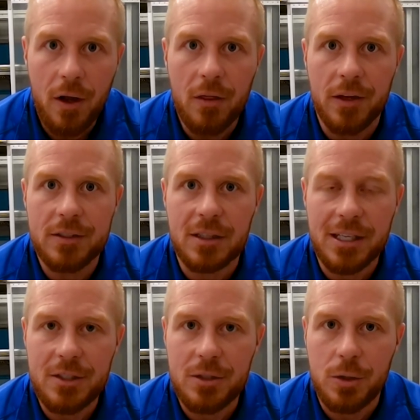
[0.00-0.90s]
This
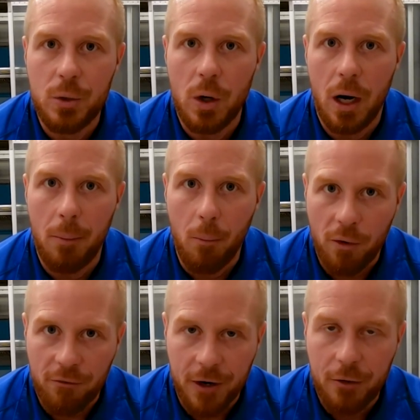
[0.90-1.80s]
leads to more
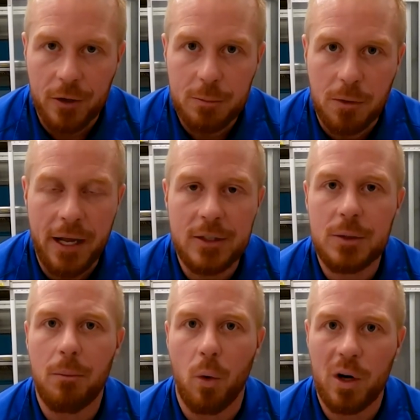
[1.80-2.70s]
vigorous
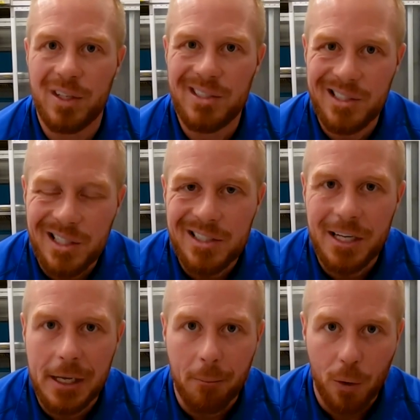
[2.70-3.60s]
plants, more
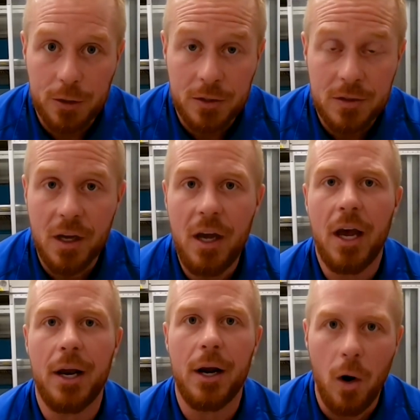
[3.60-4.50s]
consistent emergence,
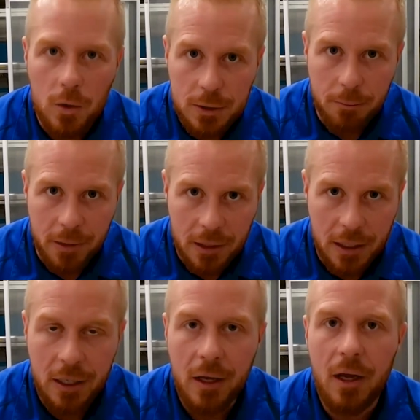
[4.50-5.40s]
and ultimately,